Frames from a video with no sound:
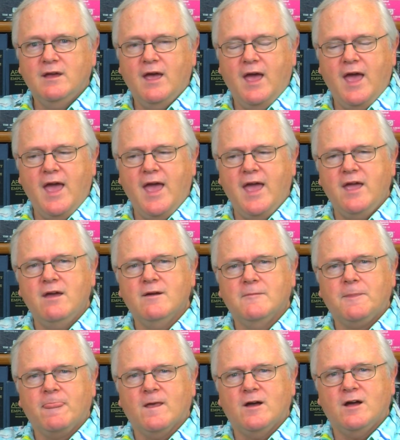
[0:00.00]
a
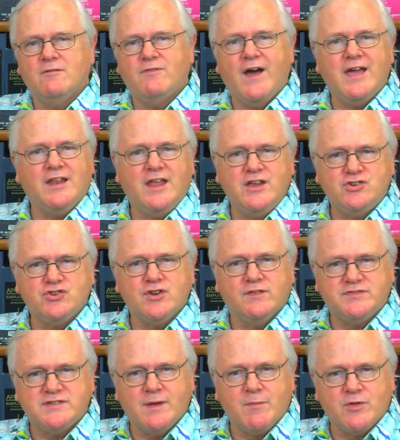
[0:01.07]
violation of
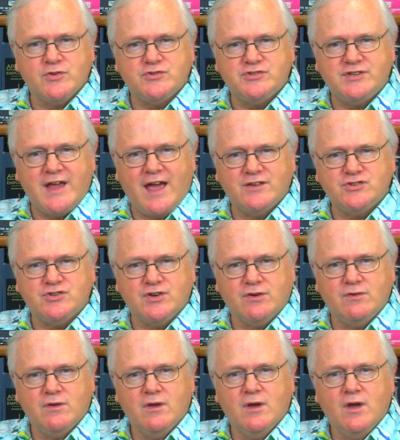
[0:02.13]
some other statute,